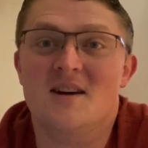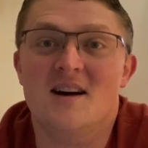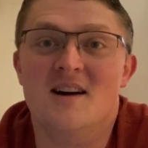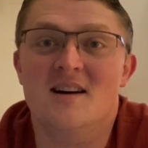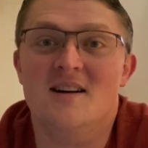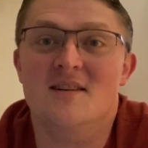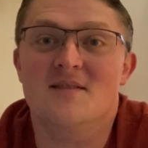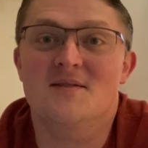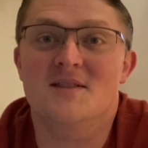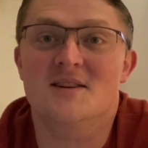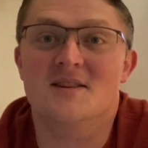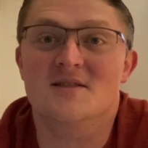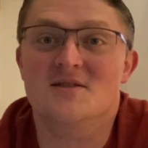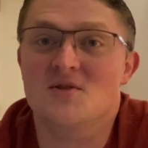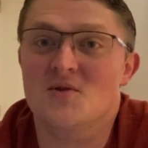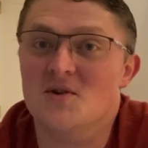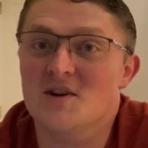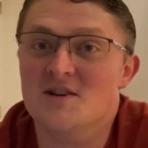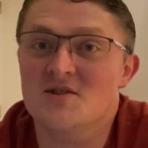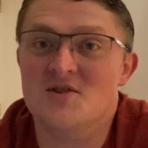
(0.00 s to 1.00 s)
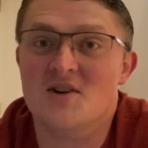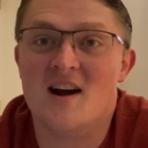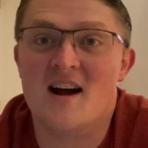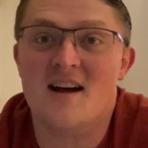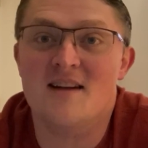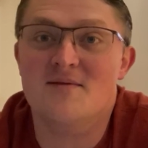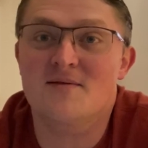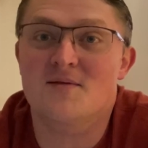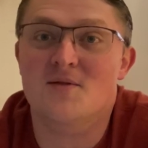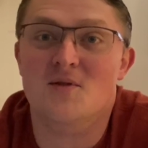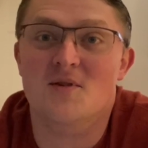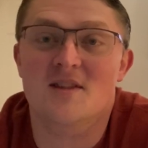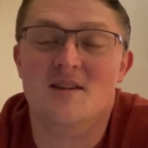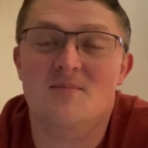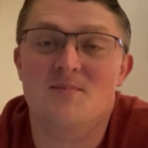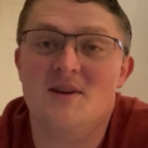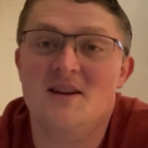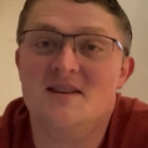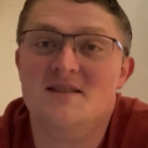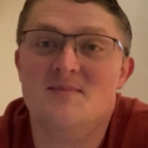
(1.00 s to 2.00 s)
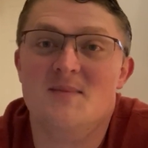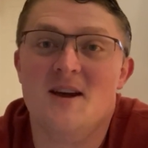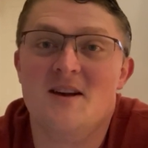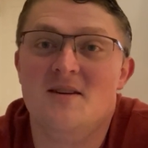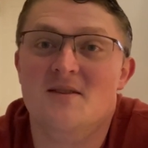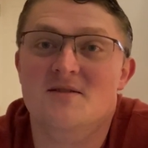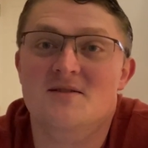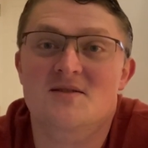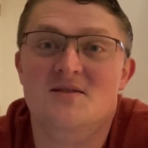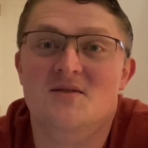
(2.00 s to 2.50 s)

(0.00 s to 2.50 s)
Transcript: of the toy drive for the Peacemakers